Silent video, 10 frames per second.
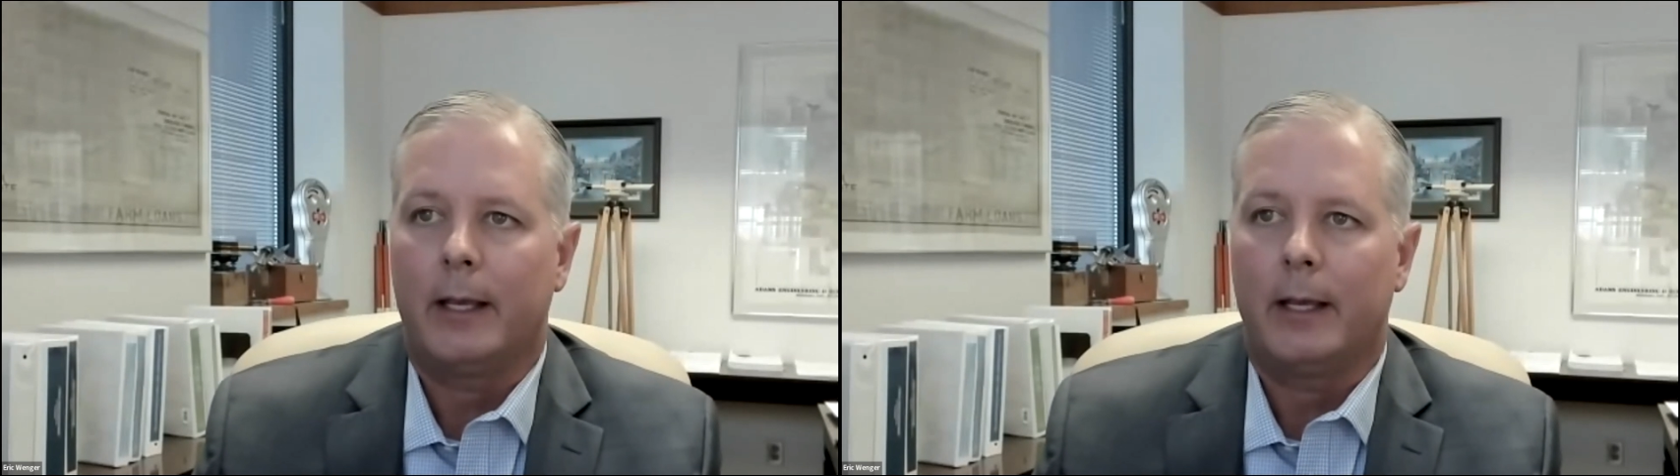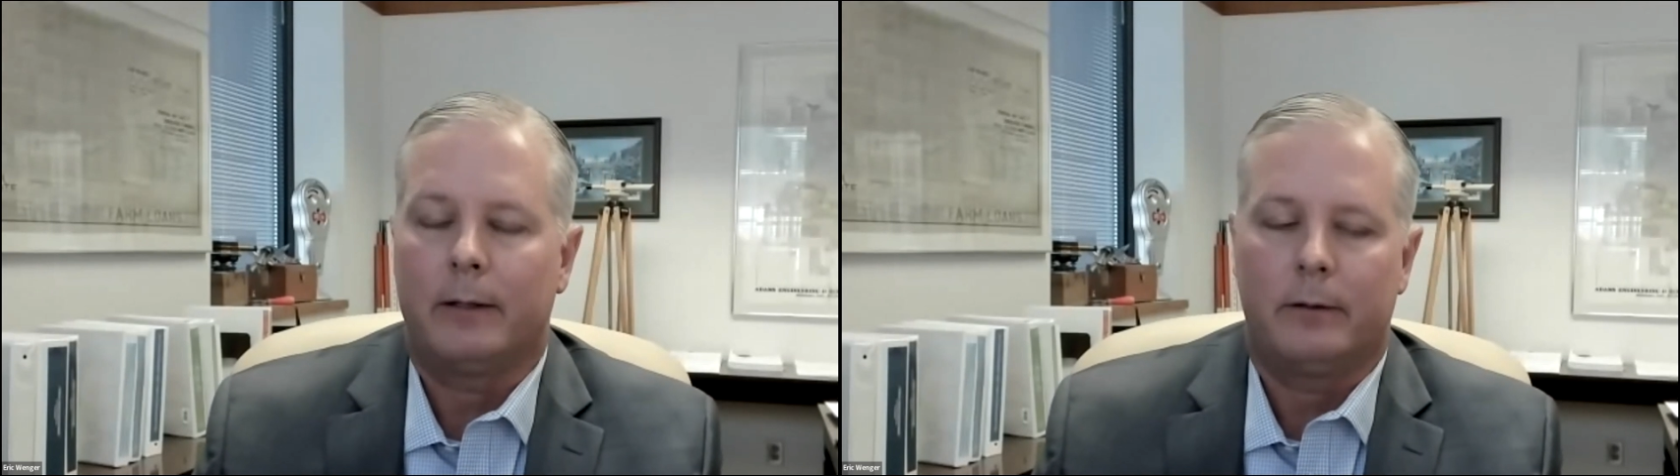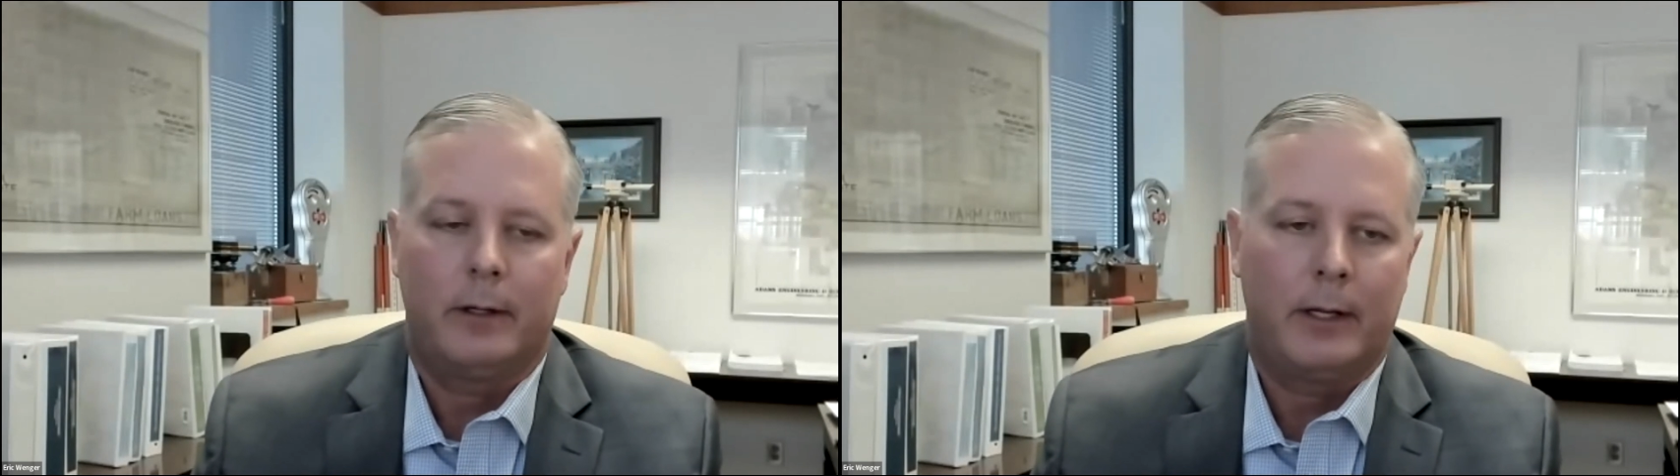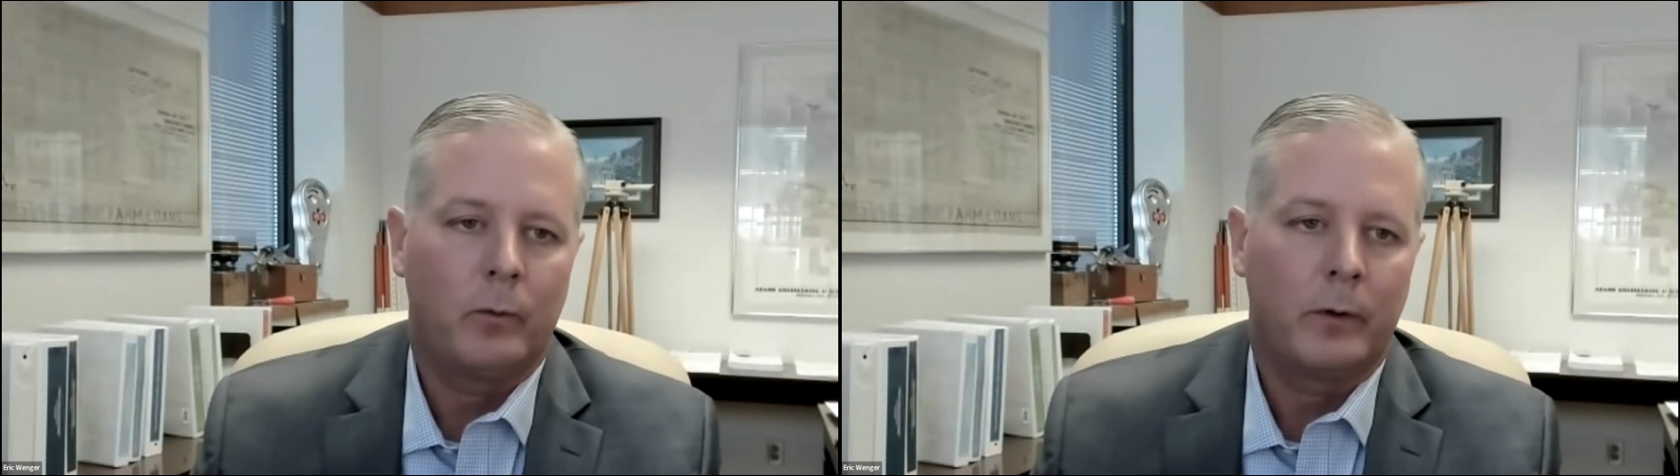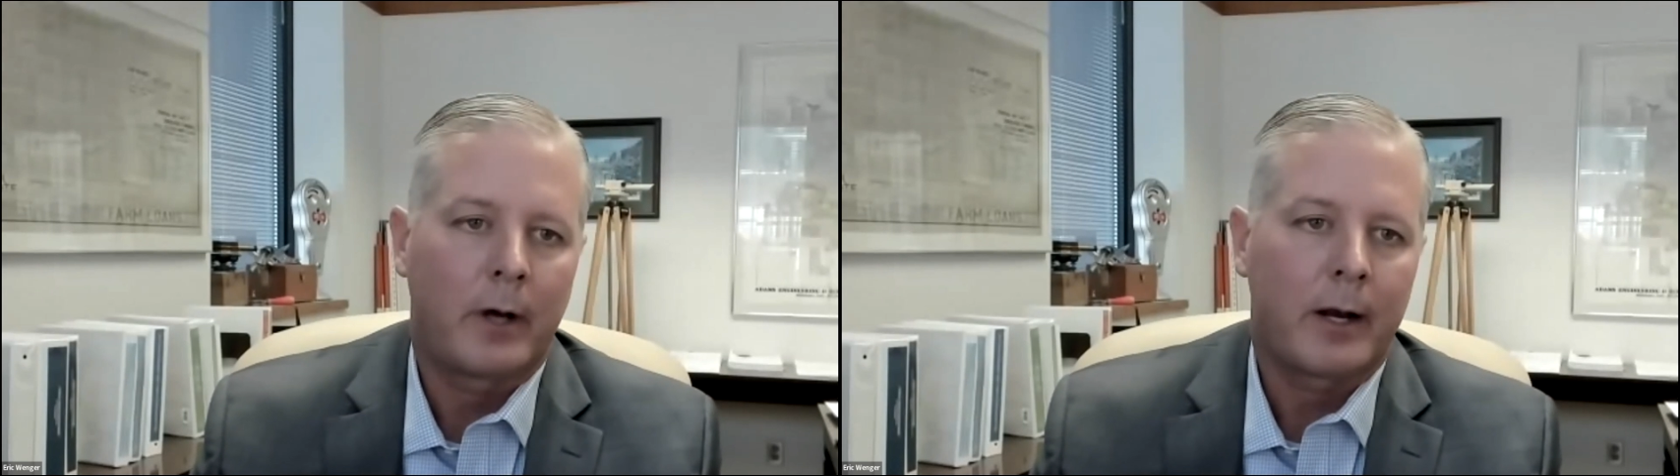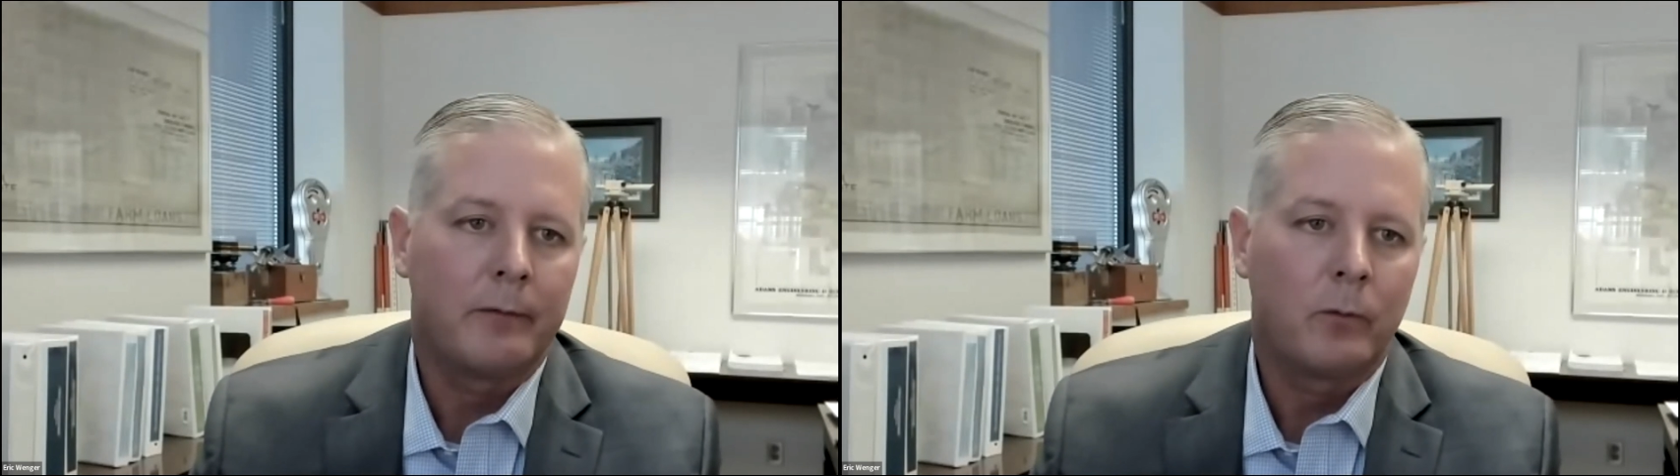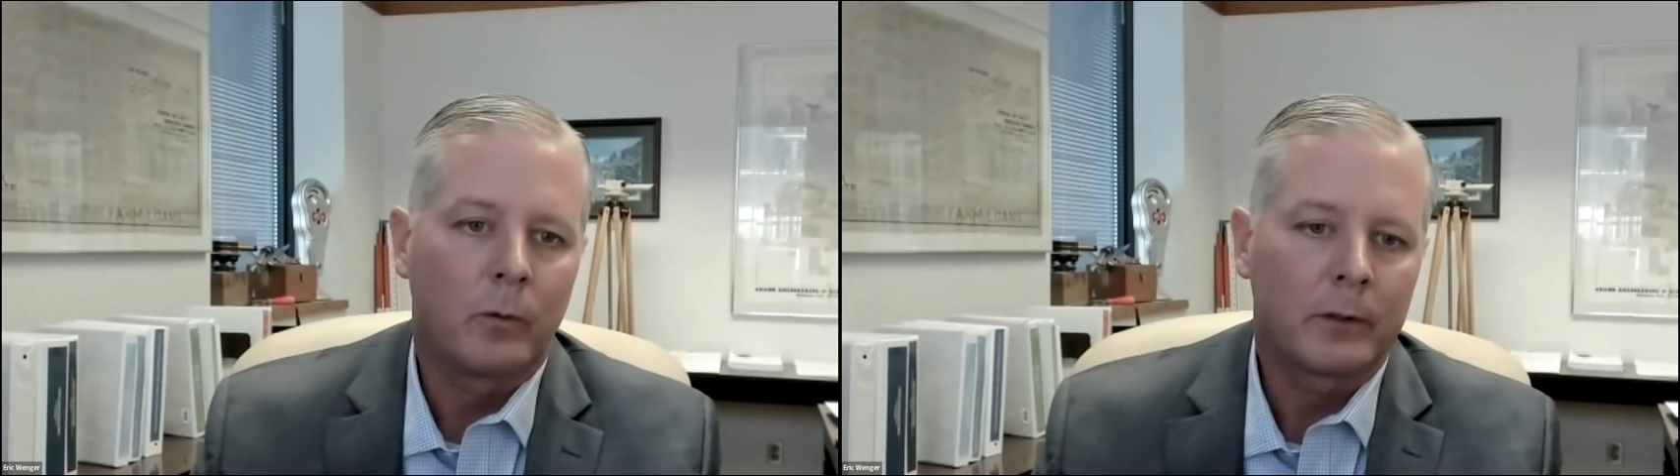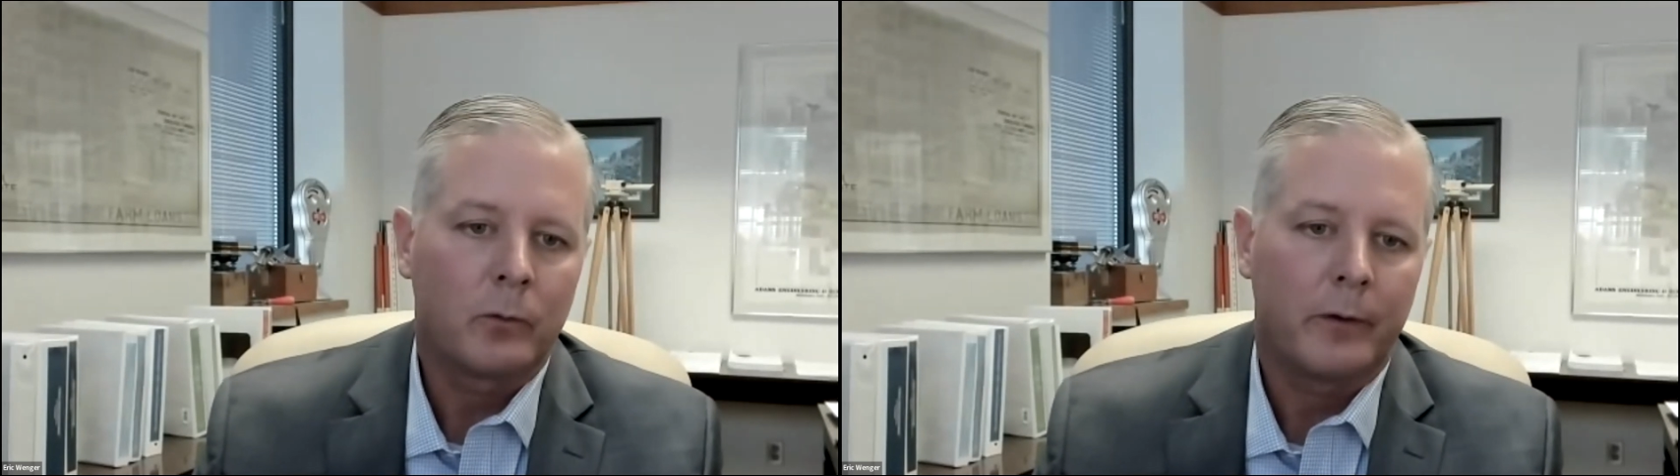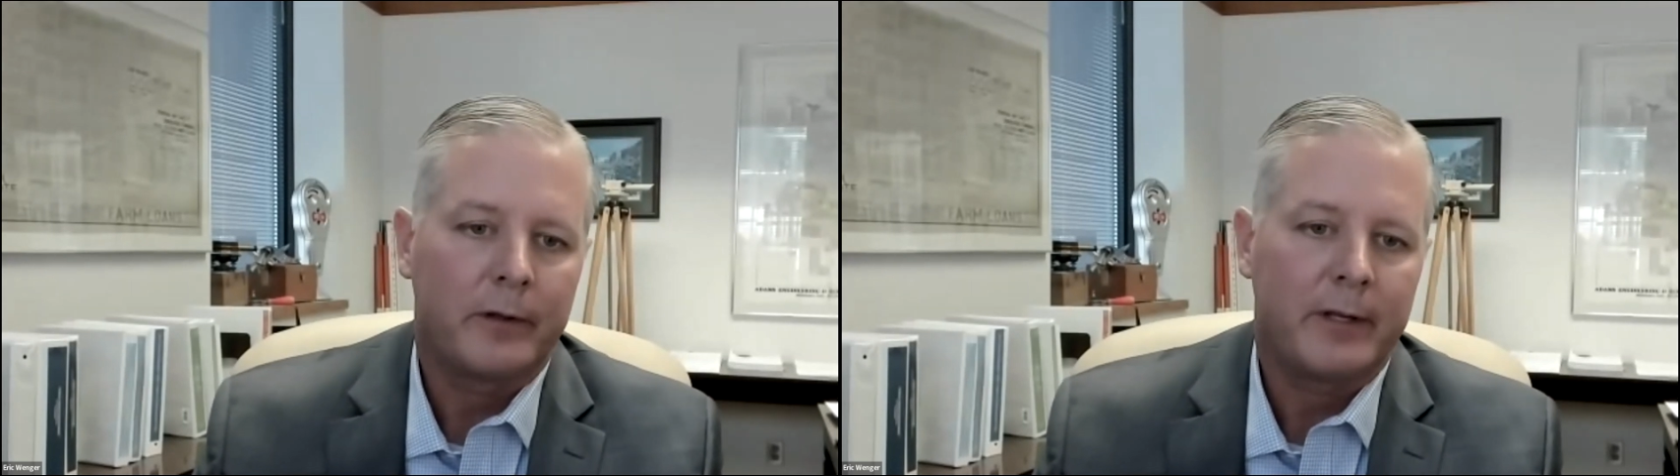it would not have worked with